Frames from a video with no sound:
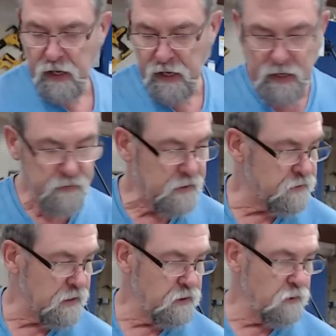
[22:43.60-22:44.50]
And they
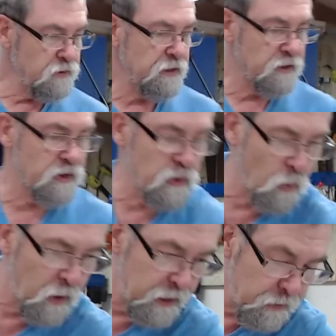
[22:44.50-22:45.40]
say using a
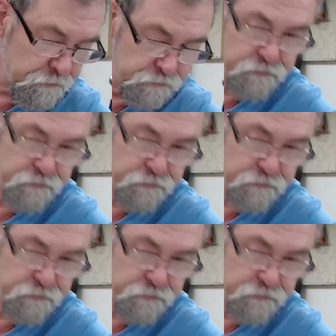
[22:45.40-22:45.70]
square,